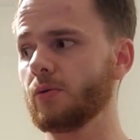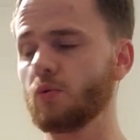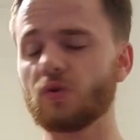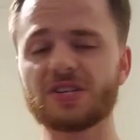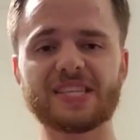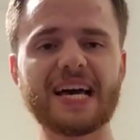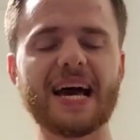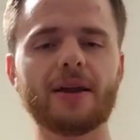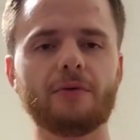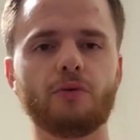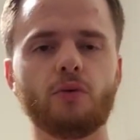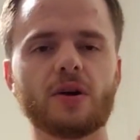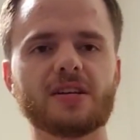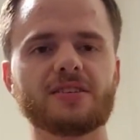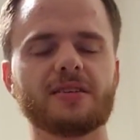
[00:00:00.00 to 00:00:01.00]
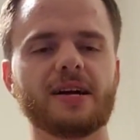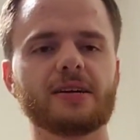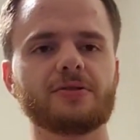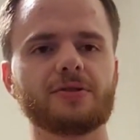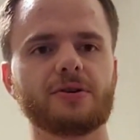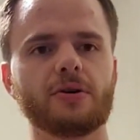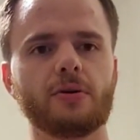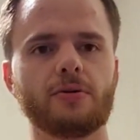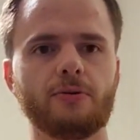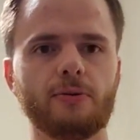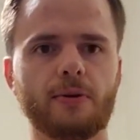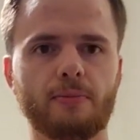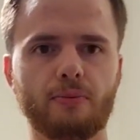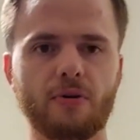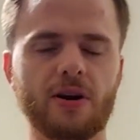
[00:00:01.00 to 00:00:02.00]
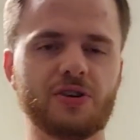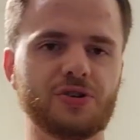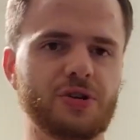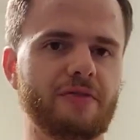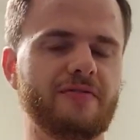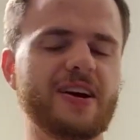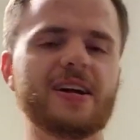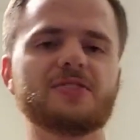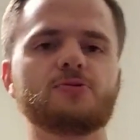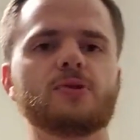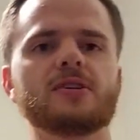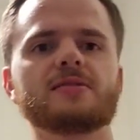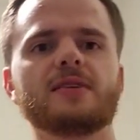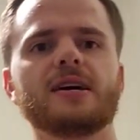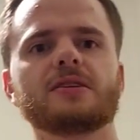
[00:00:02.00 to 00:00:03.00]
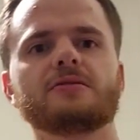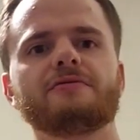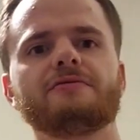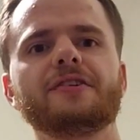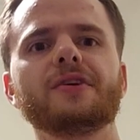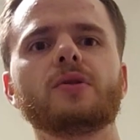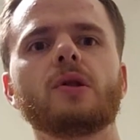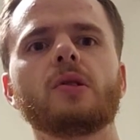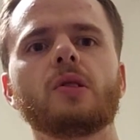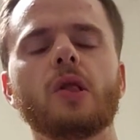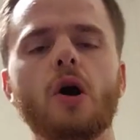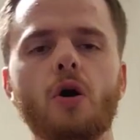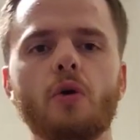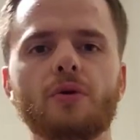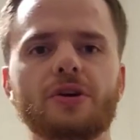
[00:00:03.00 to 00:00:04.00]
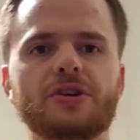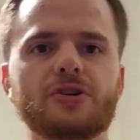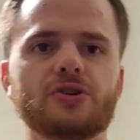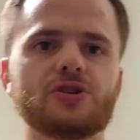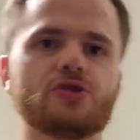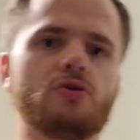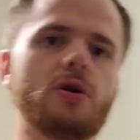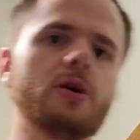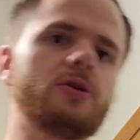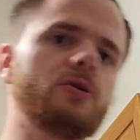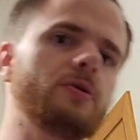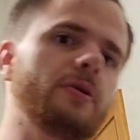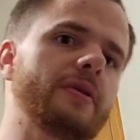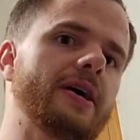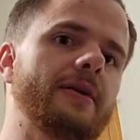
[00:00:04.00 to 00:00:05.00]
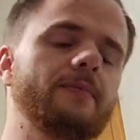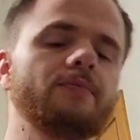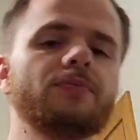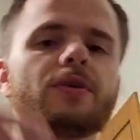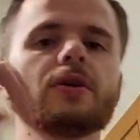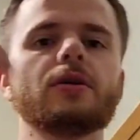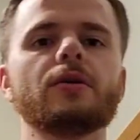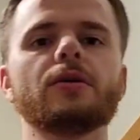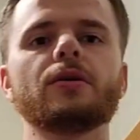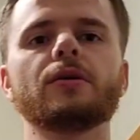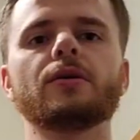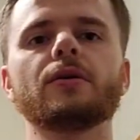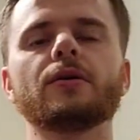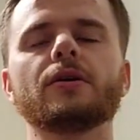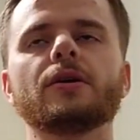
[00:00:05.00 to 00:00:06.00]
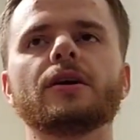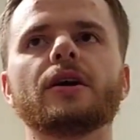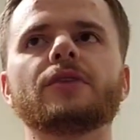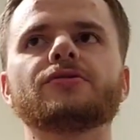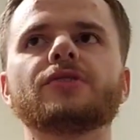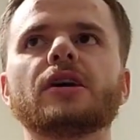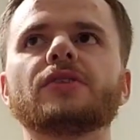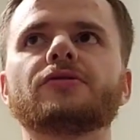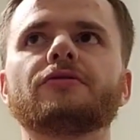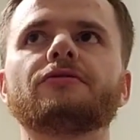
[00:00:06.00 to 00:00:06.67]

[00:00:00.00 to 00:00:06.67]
was that of what it's like to go through depression. Of that is what it's like to feel alone in your struggle, and to